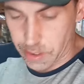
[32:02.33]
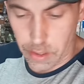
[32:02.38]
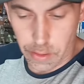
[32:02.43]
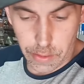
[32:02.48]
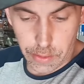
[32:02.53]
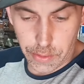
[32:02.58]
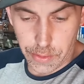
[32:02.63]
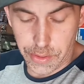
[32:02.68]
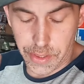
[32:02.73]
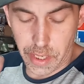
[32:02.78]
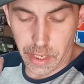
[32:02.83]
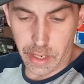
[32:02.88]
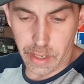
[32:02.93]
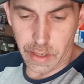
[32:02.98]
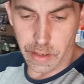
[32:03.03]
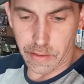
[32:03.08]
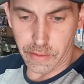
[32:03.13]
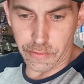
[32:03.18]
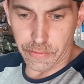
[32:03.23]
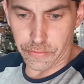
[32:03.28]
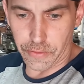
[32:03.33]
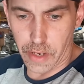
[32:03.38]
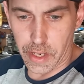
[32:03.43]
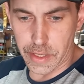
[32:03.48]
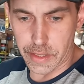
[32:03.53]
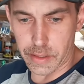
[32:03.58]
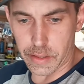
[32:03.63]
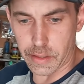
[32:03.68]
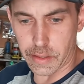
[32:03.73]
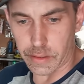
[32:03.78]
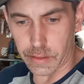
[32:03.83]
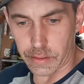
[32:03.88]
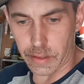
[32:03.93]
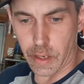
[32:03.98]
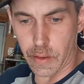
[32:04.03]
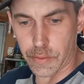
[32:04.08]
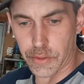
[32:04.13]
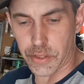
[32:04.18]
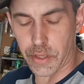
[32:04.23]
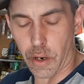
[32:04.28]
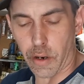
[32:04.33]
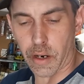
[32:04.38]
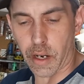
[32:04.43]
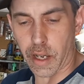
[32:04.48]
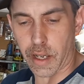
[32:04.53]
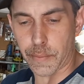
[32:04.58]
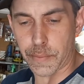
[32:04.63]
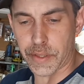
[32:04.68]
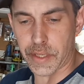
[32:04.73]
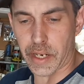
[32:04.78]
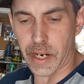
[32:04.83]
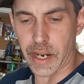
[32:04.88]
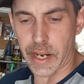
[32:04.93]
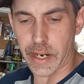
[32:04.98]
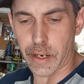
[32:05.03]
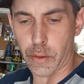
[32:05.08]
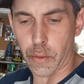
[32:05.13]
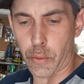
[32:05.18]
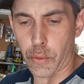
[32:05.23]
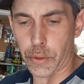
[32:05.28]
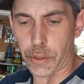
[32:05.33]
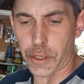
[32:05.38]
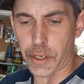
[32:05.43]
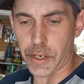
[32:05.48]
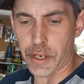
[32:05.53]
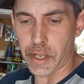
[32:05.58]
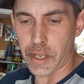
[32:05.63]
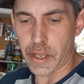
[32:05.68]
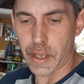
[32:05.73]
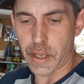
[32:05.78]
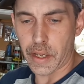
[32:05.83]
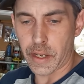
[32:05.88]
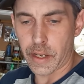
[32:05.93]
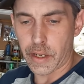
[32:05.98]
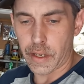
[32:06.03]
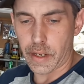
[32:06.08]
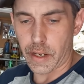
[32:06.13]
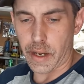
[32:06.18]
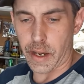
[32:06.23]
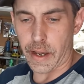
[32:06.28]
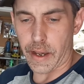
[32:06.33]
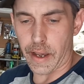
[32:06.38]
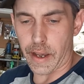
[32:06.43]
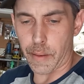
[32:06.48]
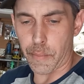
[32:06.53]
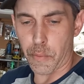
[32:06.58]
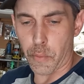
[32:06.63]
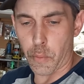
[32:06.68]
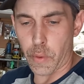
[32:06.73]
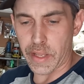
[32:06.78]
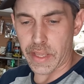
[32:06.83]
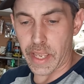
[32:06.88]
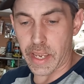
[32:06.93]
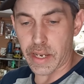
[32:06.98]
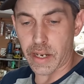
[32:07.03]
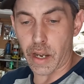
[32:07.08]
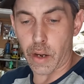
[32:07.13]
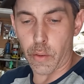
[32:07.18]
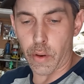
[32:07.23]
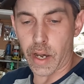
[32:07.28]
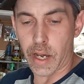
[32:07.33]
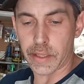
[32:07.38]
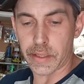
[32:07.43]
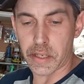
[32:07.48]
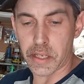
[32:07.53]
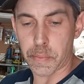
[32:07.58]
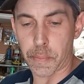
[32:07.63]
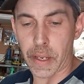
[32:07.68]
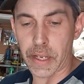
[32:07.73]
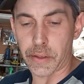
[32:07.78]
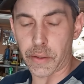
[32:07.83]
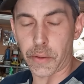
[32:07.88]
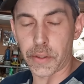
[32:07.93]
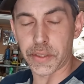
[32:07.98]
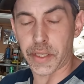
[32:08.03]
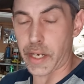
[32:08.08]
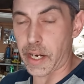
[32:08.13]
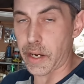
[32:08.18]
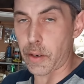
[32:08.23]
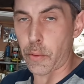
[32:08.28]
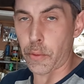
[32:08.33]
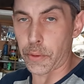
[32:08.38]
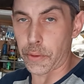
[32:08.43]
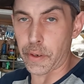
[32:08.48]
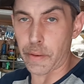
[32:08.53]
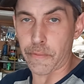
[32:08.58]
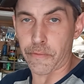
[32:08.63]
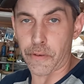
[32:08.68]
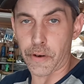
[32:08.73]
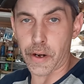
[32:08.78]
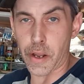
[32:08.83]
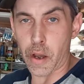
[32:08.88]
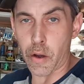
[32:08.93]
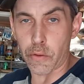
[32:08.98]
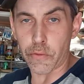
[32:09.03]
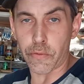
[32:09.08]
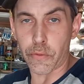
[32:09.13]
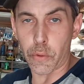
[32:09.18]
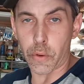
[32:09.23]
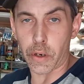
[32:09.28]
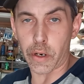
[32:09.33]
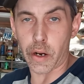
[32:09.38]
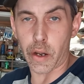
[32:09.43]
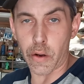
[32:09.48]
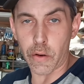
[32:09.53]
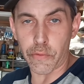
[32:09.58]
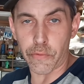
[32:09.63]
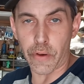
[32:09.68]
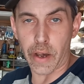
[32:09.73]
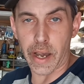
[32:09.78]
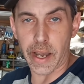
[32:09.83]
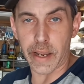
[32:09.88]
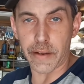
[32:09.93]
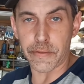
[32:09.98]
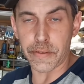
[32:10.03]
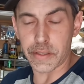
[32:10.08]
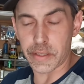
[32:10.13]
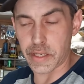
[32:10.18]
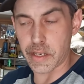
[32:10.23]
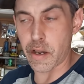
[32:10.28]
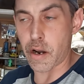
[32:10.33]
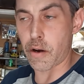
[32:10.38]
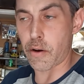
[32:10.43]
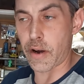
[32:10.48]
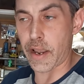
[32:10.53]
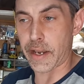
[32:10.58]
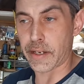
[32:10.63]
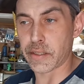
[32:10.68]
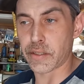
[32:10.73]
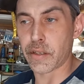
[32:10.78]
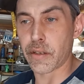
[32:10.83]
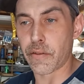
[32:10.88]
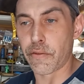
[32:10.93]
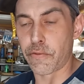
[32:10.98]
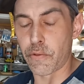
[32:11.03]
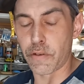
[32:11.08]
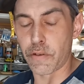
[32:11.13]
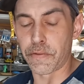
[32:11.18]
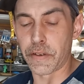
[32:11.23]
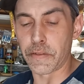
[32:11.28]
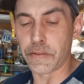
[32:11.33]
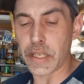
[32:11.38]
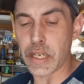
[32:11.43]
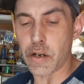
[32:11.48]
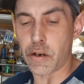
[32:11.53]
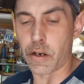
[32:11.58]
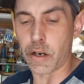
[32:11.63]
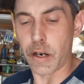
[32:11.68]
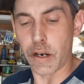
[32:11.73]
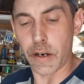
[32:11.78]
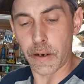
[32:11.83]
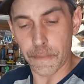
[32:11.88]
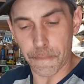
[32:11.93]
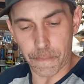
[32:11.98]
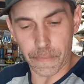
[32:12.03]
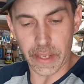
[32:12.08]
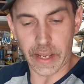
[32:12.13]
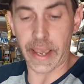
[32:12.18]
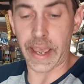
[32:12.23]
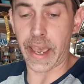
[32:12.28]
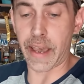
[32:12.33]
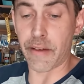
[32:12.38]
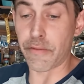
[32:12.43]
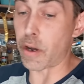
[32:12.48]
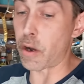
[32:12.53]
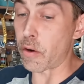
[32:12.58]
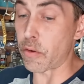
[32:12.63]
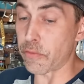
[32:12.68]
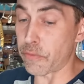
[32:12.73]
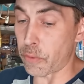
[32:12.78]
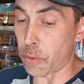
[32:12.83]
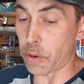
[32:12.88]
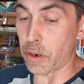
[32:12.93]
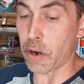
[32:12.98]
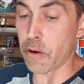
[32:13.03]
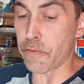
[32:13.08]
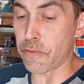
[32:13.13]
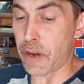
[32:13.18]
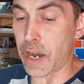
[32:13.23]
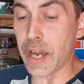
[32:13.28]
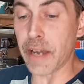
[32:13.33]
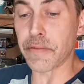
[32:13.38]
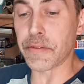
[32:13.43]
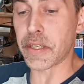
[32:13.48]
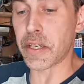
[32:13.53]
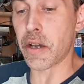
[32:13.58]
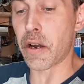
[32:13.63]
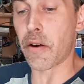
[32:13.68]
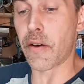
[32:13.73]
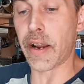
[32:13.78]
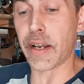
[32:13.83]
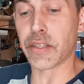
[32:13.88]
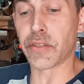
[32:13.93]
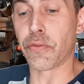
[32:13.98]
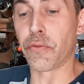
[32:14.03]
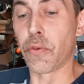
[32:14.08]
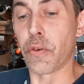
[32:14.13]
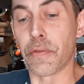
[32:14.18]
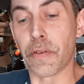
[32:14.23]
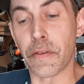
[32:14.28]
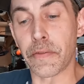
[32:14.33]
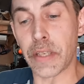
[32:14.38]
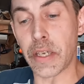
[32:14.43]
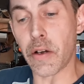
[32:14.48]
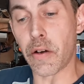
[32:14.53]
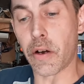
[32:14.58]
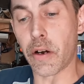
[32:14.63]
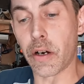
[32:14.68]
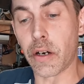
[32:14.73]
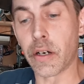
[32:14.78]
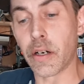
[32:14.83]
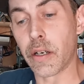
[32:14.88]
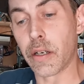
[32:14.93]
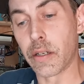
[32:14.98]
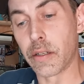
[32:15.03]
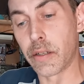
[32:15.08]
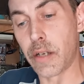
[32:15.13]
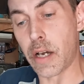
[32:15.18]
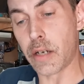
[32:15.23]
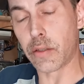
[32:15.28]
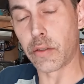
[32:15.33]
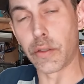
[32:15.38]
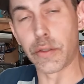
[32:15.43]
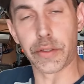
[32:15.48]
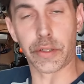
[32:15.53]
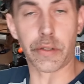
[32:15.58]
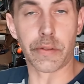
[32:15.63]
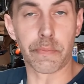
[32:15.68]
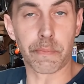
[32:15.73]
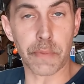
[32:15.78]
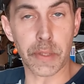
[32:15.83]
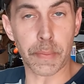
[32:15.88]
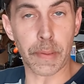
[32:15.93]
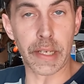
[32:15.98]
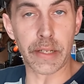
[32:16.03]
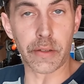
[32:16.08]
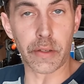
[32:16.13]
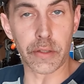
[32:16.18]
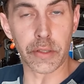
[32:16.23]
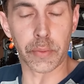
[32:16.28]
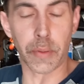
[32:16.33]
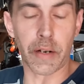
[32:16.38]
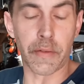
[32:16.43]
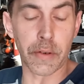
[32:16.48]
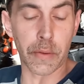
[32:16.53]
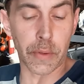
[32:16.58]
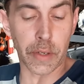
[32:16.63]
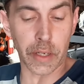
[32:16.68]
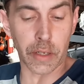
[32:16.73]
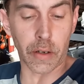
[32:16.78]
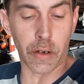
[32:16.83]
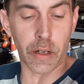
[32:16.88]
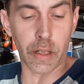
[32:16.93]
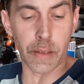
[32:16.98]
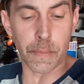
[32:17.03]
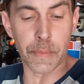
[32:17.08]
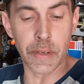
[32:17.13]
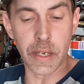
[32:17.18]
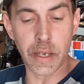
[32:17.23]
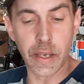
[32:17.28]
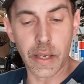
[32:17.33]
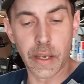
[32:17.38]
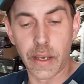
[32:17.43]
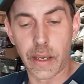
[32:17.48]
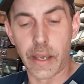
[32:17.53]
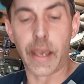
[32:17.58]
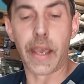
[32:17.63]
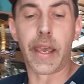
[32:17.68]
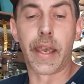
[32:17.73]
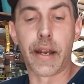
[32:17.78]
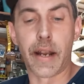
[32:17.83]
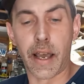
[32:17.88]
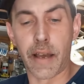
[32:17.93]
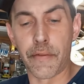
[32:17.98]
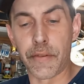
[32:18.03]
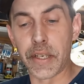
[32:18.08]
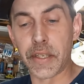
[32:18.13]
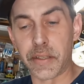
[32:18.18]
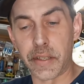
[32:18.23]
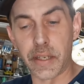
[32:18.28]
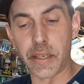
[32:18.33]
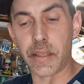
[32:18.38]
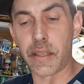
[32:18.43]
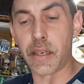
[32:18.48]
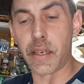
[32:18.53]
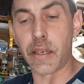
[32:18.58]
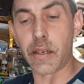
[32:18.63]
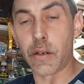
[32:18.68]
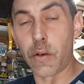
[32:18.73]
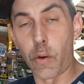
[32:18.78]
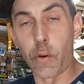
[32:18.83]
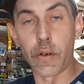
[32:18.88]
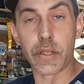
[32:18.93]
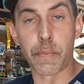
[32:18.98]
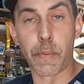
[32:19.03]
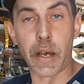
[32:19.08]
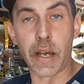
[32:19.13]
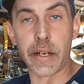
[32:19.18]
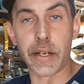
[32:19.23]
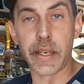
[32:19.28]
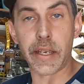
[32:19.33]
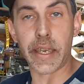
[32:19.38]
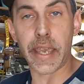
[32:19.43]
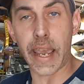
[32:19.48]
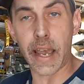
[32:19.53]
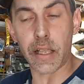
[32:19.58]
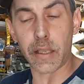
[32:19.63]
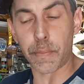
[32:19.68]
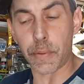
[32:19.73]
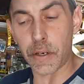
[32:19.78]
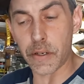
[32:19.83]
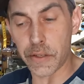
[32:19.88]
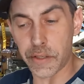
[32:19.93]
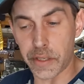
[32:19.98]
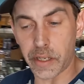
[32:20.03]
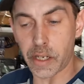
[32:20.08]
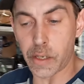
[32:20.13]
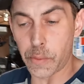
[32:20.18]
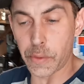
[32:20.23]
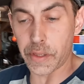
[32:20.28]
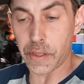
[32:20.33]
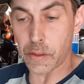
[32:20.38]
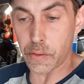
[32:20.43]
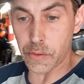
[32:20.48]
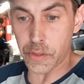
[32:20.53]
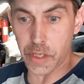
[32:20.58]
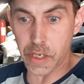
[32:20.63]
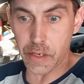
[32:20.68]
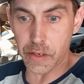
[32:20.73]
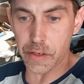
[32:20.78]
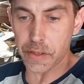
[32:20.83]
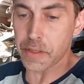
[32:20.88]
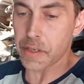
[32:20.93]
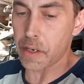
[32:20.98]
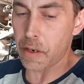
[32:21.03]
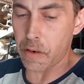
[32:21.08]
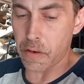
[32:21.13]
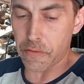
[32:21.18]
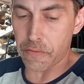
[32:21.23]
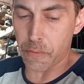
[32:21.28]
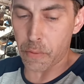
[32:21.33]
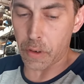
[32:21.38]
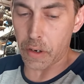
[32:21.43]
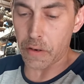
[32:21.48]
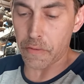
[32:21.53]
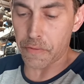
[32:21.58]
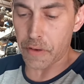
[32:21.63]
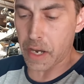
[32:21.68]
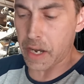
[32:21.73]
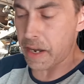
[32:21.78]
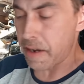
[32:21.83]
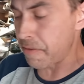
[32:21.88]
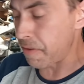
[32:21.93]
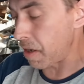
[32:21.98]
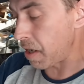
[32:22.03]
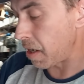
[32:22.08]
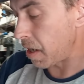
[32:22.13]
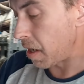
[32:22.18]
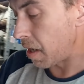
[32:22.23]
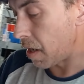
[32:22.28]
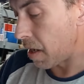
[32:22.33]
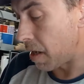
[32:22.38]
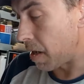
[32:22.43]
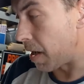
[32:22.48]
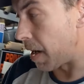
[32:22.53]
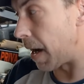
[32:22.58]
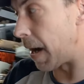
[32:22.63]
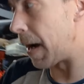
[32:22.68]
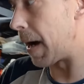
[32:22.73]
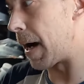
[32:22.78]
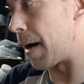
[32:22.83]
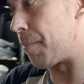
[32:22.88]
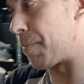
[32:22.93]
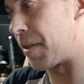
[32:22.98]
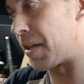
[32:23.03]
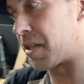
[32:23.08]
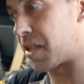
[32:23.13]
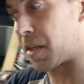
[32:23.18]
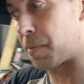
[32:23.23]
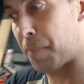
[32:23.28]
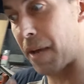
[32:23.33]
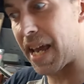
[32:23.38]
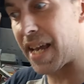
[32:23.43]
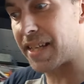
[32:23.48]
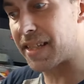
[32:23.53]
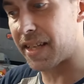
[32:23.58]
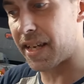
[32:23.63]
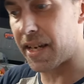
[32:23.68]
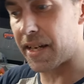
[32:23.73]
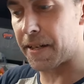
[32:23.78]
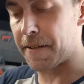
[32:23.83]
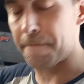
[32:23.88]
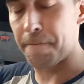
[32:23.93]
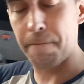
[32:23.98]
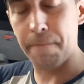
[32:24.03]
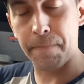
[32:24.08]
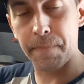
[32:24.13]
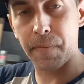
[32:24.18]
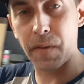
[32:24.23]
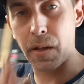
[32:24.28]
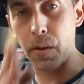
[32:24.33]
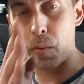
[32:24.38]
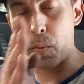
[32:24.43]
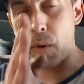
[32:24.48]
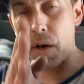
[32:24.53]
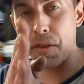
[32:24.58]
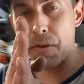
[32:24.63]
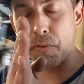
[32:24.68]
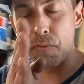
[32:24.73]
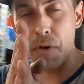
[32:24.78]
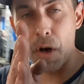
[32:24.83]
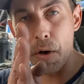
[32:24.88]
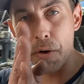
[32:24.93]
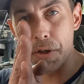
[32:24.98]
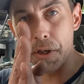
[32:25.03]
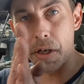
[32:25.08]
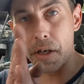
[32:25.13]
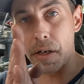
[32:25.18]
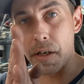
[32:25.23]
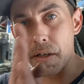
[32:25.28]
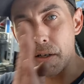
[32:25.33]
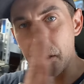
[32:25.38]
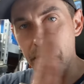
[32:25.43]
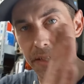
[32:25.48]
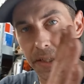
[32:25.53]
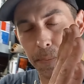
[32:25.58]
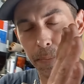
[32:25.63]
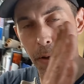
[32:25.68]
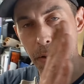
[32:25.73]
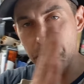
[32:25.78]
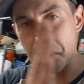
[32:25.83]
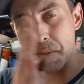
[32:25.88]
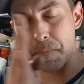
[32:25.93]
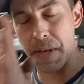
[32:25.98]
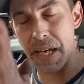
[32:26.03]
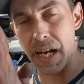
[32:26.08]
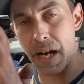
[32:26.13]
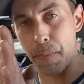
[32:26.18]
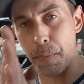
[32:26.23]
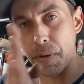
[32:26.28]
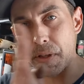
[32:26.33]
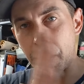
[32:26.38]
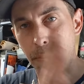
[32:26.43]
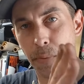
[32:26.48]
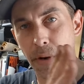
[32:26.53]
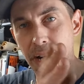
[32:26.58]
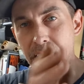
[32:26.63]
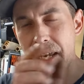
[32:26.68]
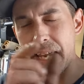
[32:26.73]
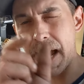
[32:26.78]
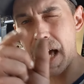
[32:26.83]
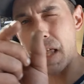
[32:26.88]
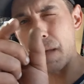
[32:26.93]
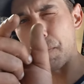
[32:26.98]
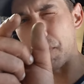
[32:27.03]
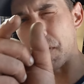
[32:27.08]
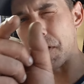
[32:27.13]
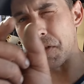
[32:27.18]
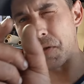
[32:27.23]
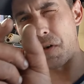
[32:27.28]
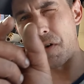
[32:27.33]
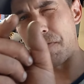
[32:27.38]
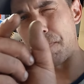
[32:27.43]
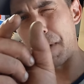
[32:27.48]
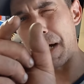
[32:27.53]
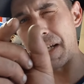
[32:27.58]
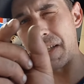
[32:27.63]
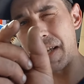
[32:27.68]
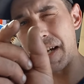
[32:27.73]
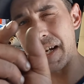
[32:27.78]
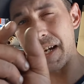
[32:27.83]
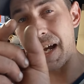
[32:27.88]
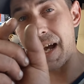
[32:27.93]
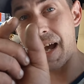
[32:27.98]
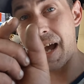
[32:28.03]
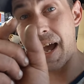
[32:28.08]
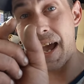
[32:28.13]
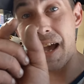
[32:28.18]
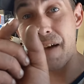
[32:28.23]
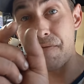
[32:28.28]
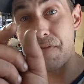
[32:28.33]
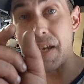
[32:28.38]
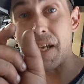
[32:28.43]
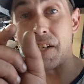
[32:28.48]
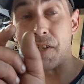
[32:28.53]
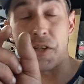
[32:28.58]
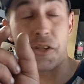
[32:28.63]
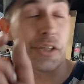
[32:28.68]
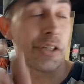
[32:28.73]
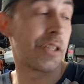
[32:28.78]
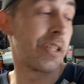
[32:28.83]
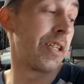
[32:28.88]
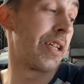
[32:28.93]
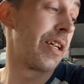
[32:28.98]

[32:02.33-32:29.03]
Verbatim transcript: those front Lone Star hubs that I ordered, Um, when they go on the spindles, and I ordered them for an oh four oh five T R X four fifty R, I have oh four oh five T R X four fifty R knuckles or spindles, whatever you want to call them, and obviously the corresponding calipers to go with those years, oh four oh five. Um, the spacing where the rotor is supposed to meet up with the brake caliper is off by like a half inch.